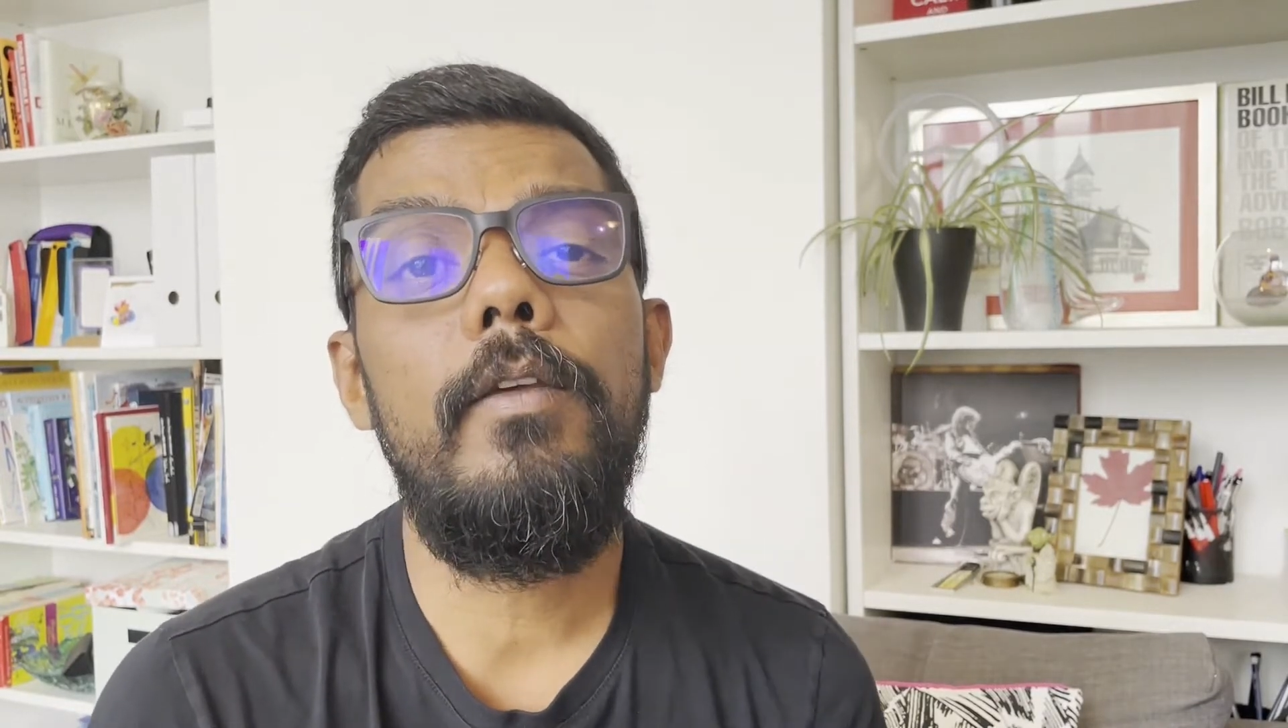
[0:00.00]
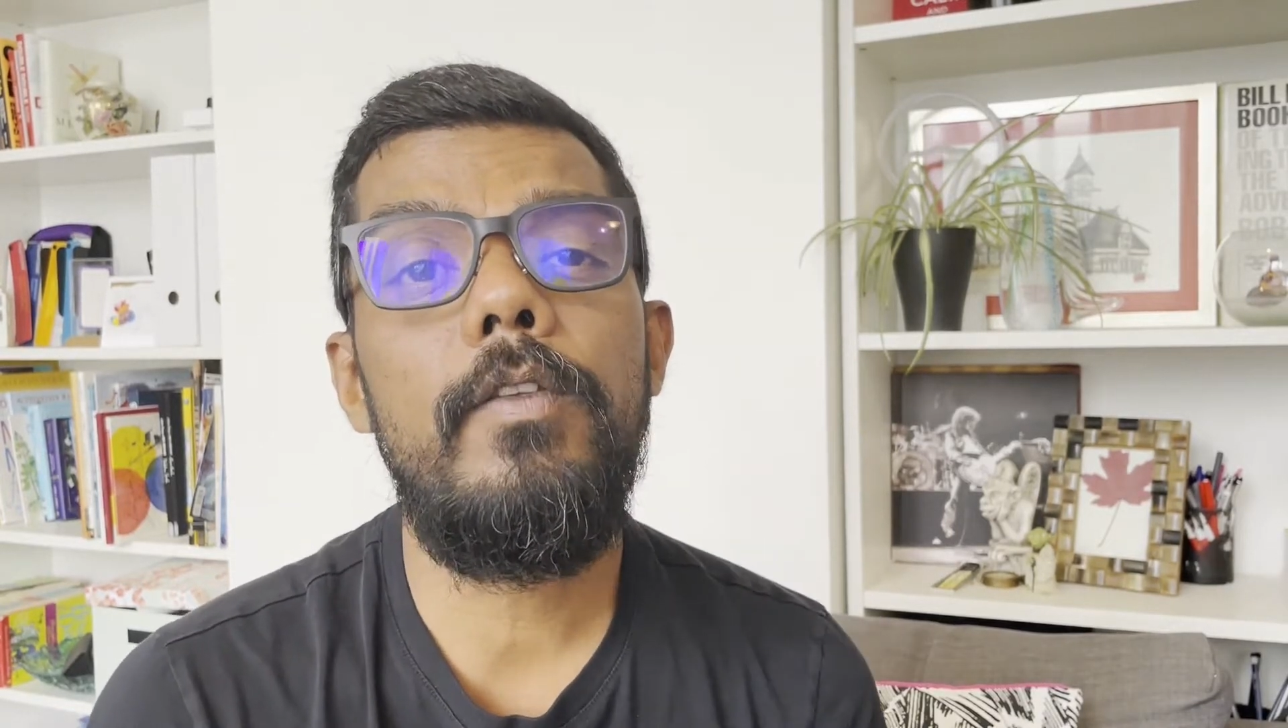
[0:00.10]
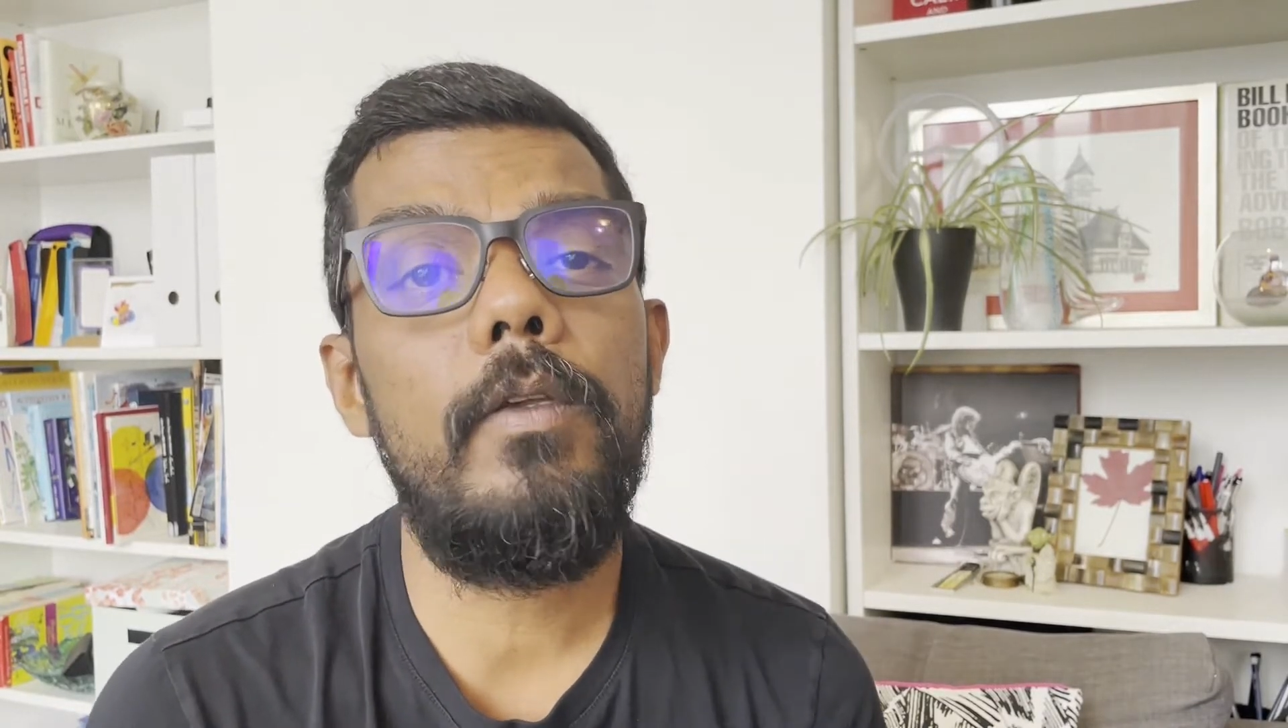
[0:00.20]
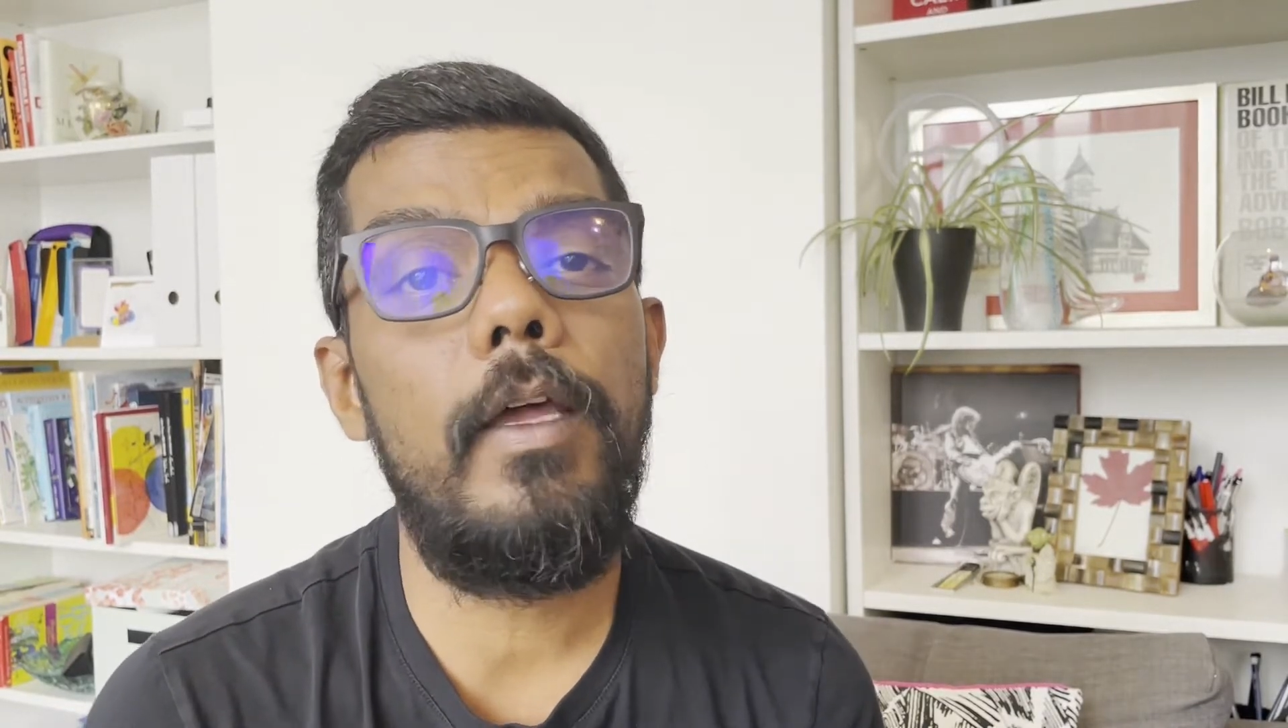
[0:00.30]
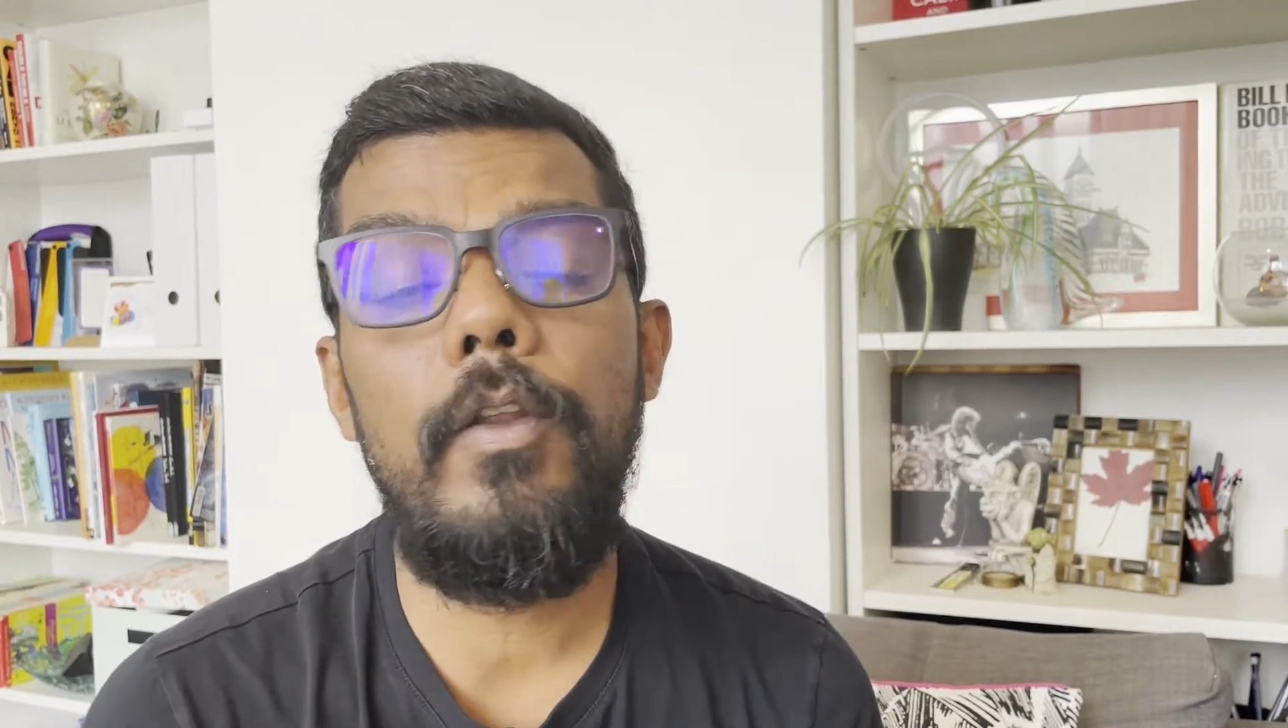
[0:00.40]

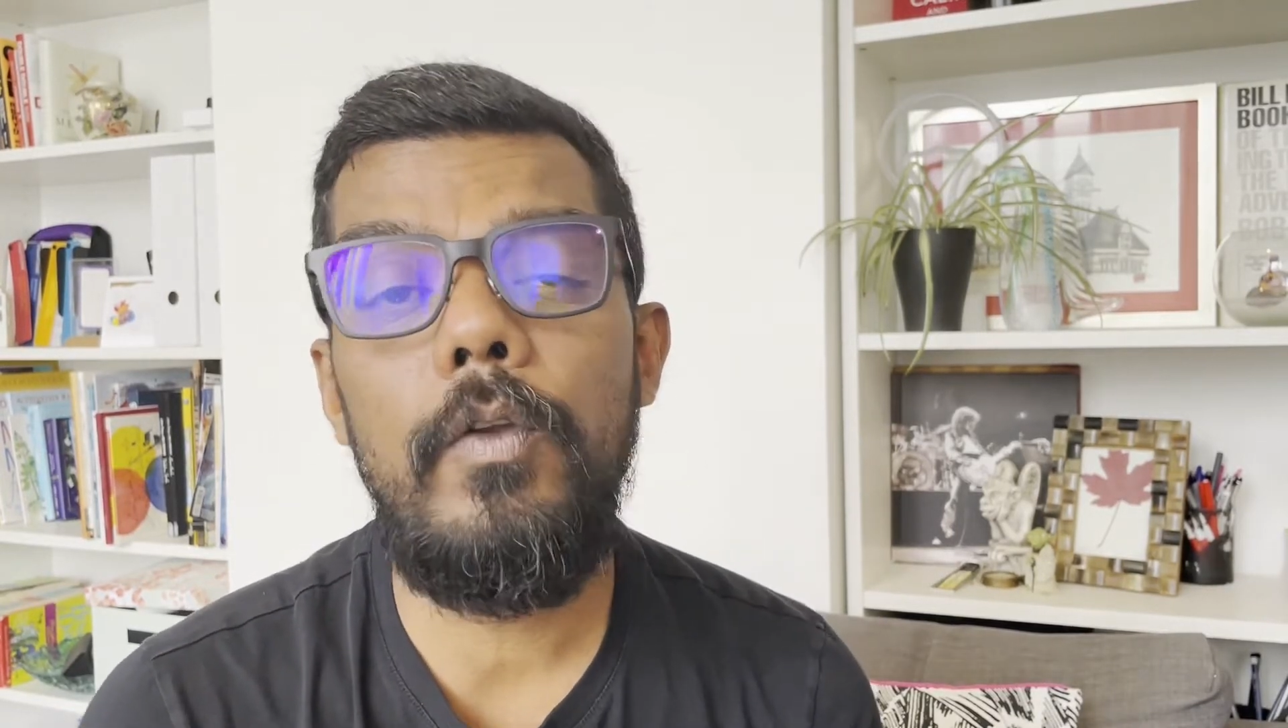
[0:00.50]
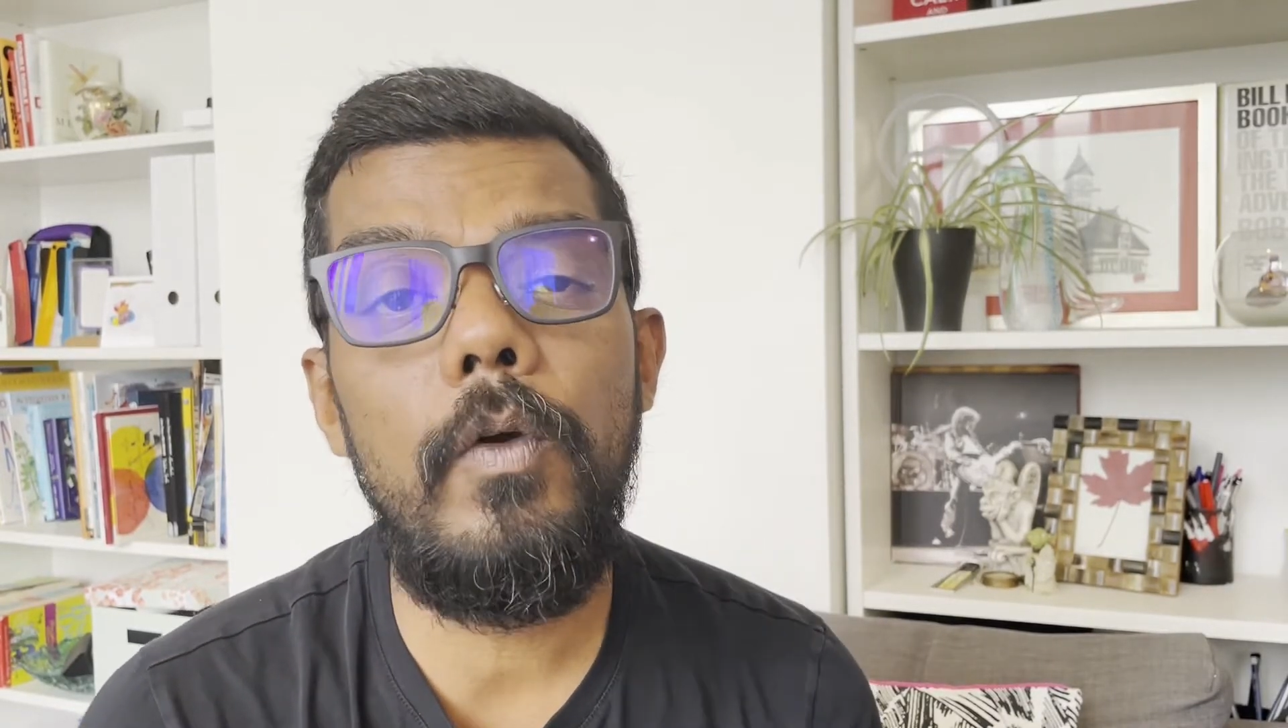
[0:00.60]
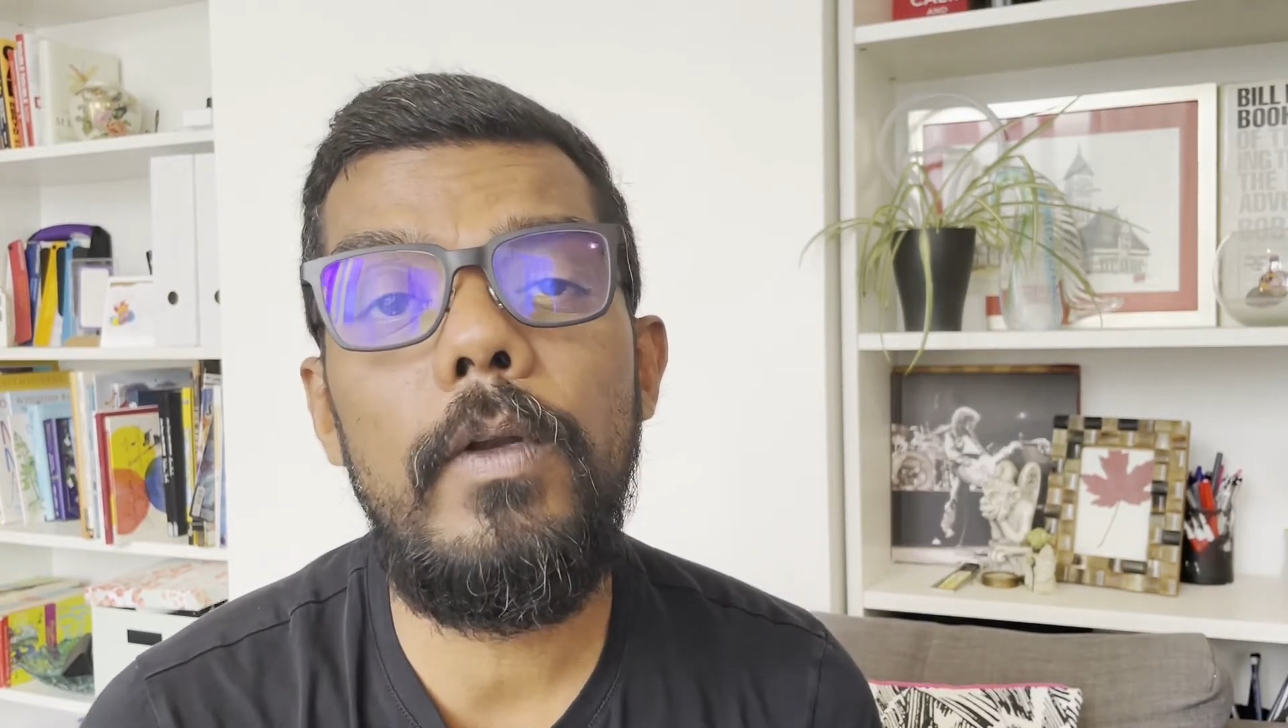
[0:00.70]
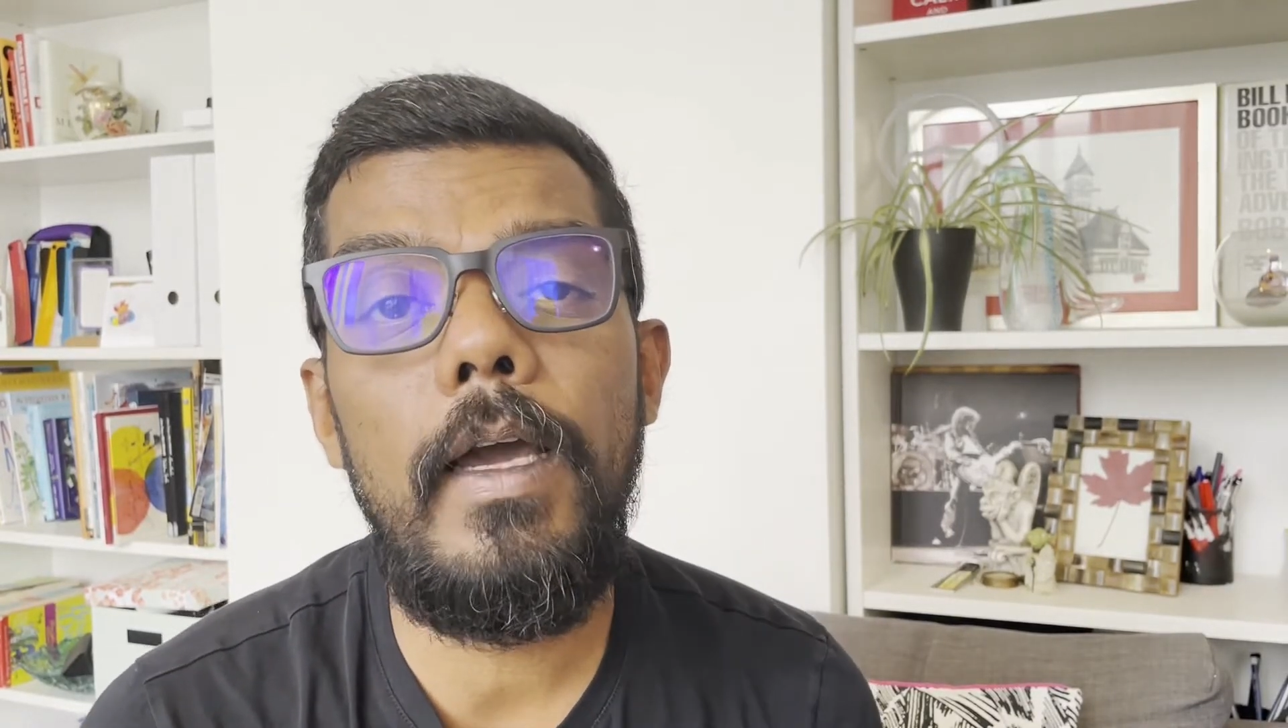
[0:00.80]
so that you don't